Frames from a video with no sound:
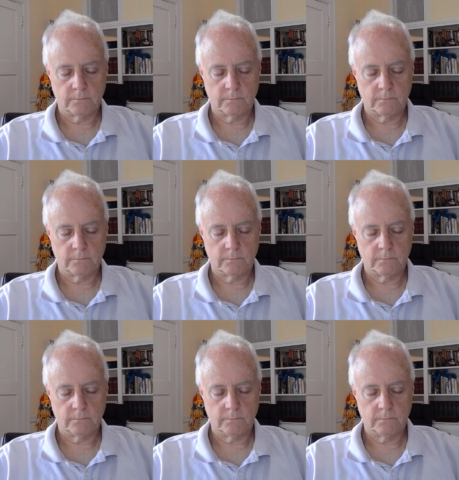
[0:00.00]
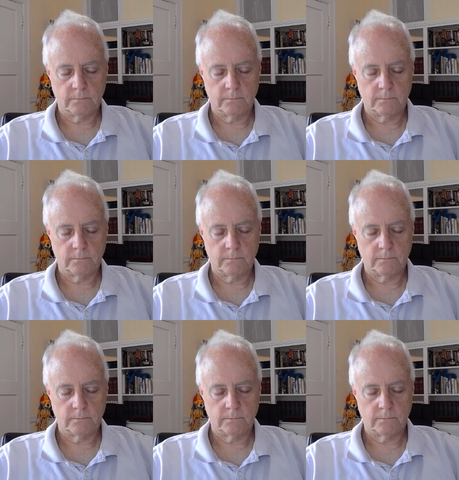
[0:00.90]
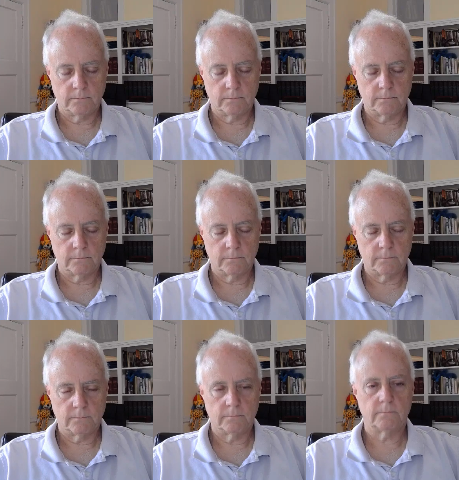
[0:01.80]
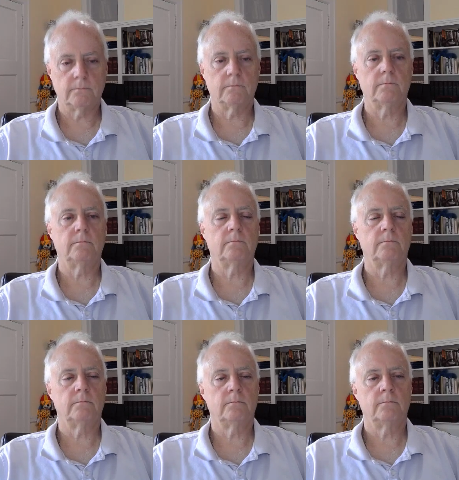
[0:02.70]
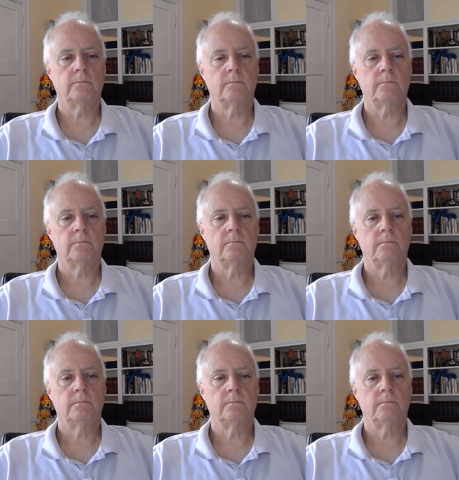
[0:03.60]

Nothing is said.